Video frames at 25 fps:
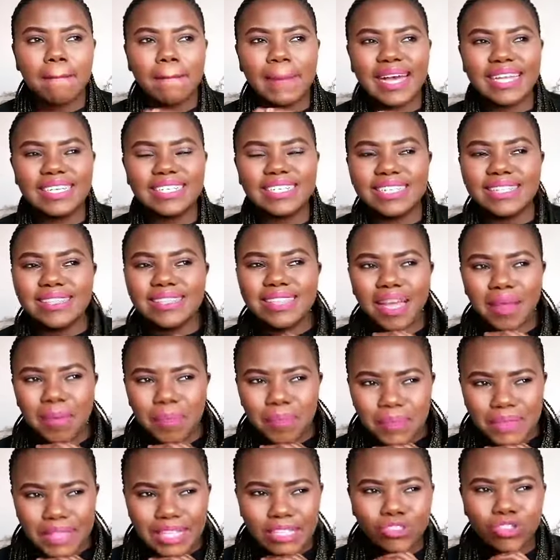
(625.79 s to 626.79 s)
But
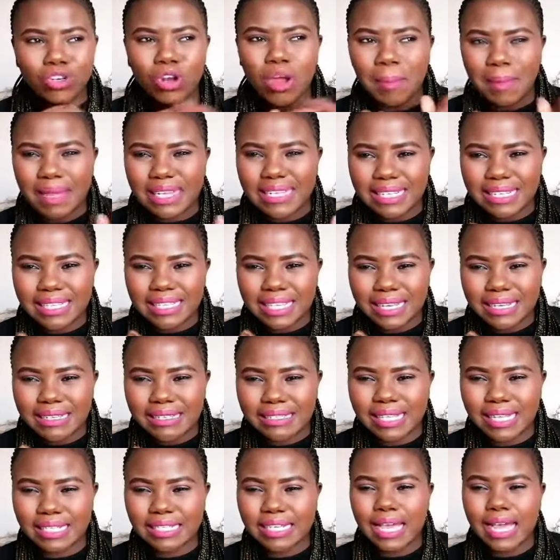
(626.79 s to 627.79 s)
the, the traumatic thing
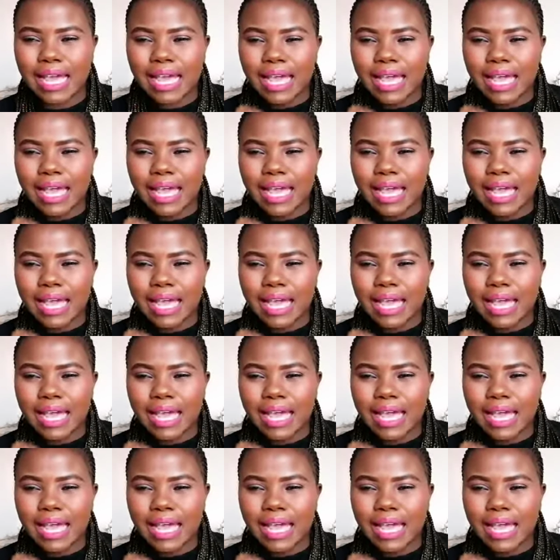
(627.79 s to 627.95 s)
is that